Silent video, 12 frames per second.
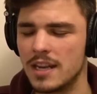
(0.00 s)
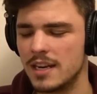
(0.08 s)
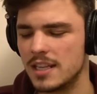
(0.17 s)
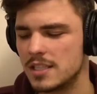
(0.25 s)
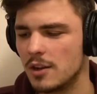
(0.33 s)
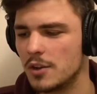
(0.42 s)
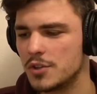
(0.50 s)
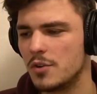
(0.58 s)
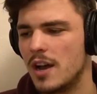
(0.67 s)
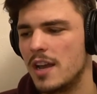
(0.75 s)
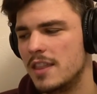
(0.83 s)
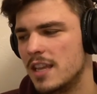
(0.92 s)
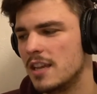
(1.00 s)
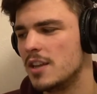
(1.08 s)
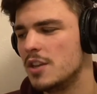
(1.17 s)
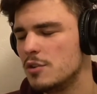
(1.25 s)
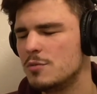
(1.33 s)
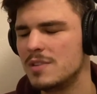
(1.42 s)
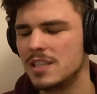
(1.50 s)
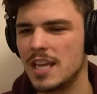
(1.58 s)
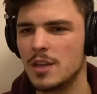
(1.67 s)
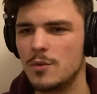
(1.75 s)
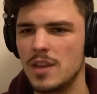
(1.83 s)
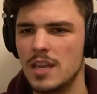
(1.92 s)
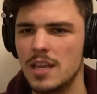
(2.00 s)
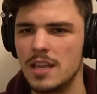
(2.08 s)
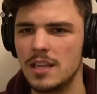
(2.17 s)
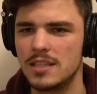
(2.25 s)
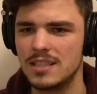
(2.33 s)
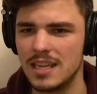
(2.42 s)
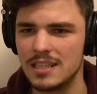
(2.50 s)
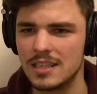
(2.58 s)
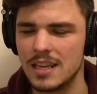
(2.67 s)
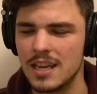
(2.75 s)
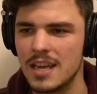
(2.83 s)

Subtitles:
And that's also, I think, a huge mistake we did,